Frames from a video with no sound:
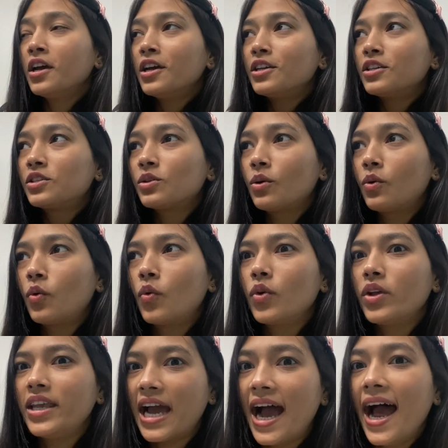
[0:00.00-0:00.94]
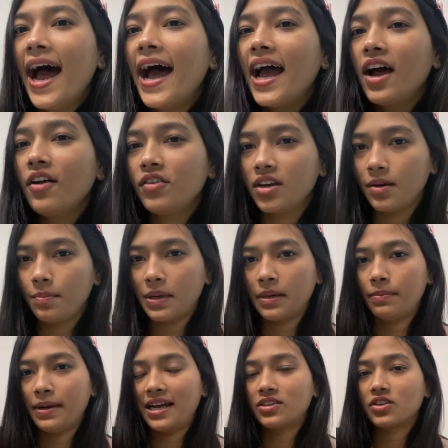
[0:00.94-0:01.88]
So yeah, I have done
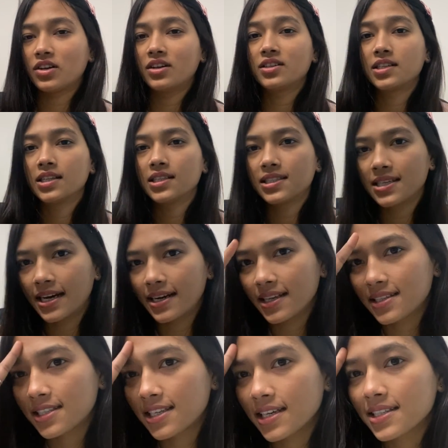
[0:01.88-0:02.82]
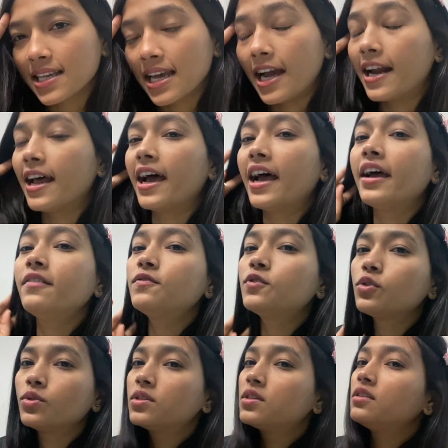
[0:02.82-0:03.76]
my bachelor's in statistics and I have
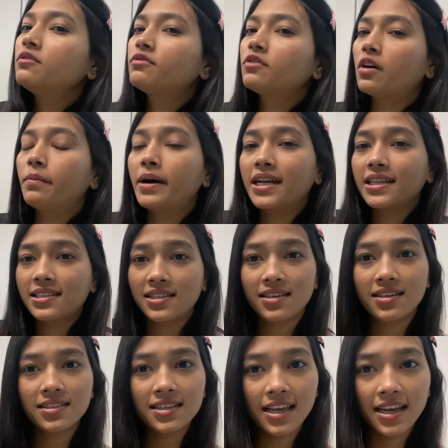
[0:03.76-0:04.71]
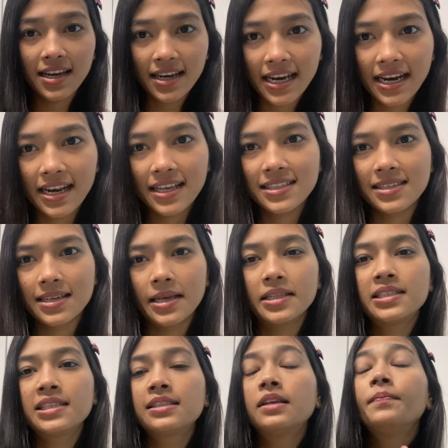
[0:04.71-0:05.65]
chosen for master's in data
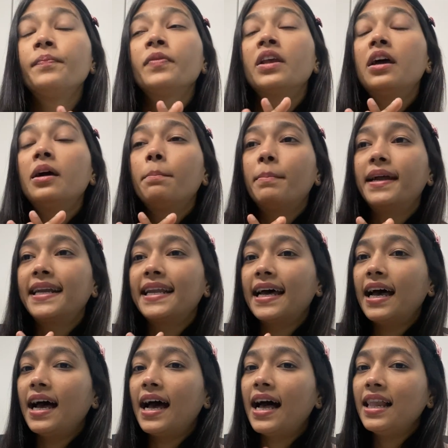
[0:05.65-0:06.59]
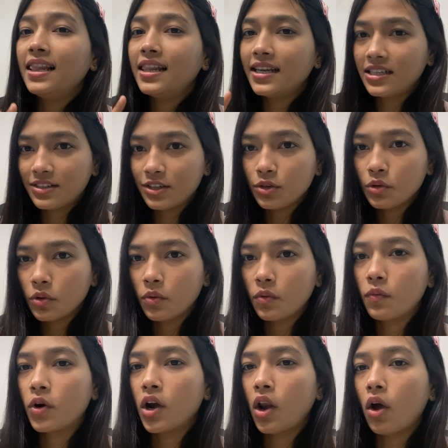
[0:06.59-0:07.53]
science, but I'll let you know
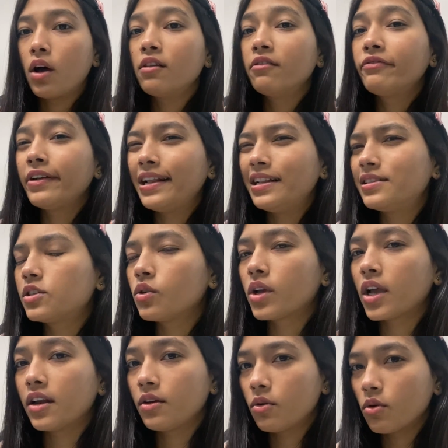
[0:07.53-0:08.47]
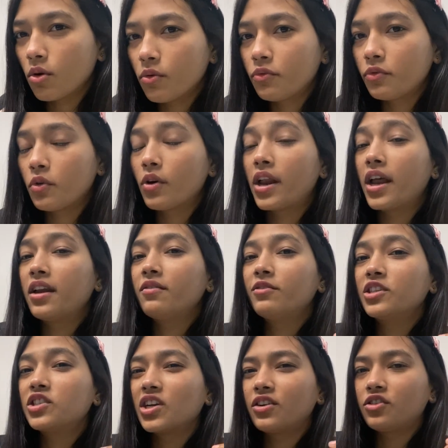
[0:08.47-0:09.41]
what all fields you can go for and
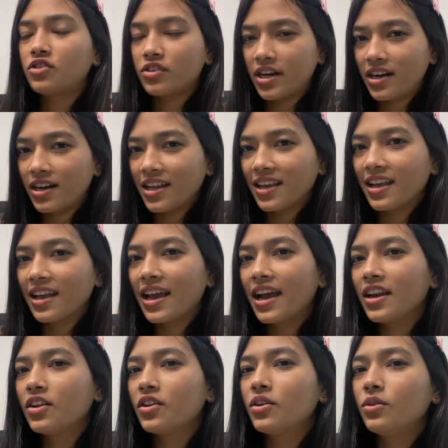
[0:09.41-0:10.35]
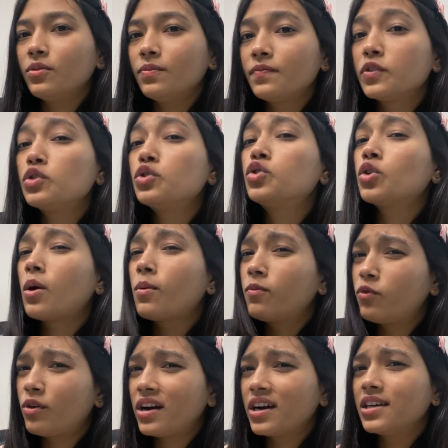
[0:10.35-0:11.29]
which are trending, and you know,
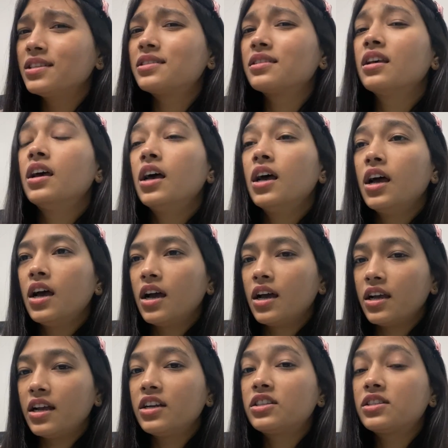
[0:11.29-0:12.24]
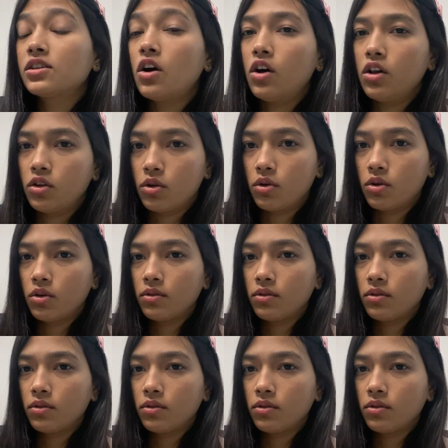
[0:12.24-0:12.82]
job wise it's all